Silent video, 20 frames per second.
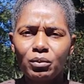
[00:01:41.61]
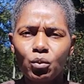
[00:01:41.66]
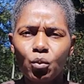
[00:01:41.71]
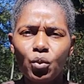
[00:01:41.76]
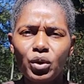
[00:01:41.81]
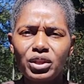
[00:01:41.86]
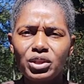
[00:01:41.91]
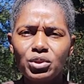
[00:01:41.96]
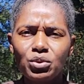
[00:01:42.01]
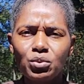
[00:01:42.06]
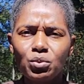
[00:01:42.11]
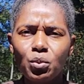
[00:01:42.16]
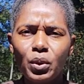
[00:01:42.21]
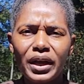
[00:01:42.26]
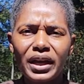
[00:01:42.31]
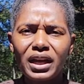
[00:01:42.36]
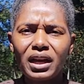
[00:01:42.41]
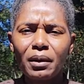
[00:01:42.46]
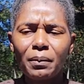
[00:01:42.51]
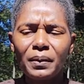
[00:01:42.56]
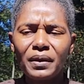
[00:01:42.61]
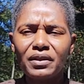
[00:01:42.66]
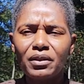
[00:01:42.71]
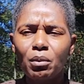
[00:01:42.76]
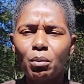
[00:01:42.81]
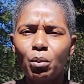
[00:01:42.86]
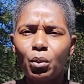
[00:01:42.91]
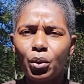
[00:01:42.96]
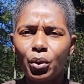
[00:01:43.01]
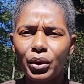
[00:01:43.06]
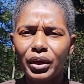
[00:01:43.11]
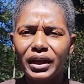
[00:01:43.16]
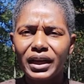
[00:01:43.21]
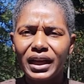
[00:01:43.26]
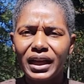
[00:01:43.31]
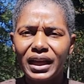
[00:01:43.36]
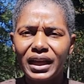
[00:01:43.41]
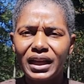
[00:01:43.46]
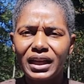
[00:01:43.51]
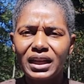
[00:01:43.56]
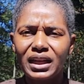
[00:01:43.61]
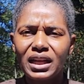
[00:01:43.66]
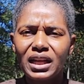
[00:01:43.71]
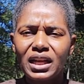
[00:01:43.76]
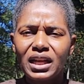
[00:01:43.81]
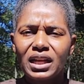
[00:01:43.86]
When you wake up in the morning,